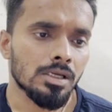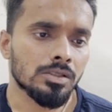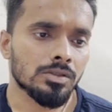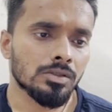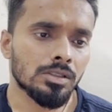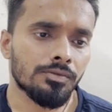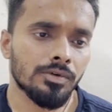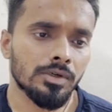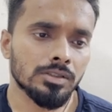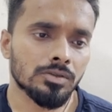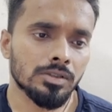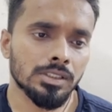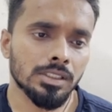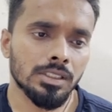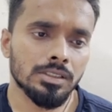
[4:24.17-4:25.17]
So the first
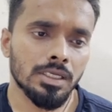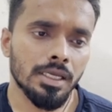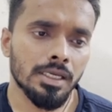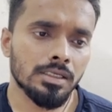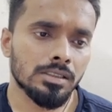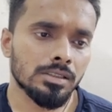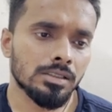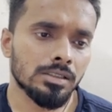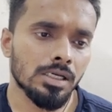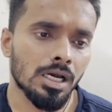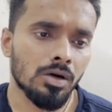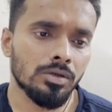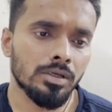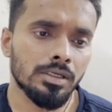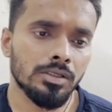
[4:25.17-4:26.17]
question is like,
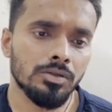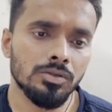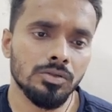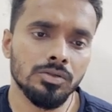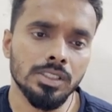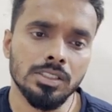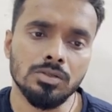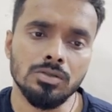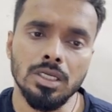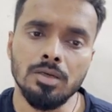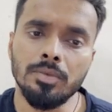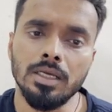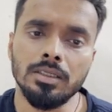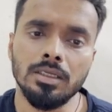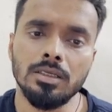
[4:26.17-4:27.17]
how did you use SQL
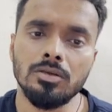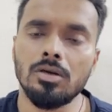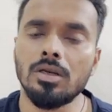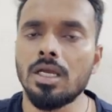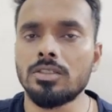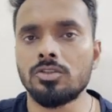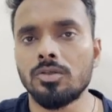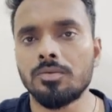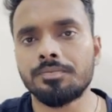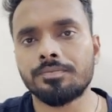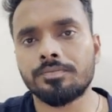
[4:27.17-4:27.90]
and Python in your last job.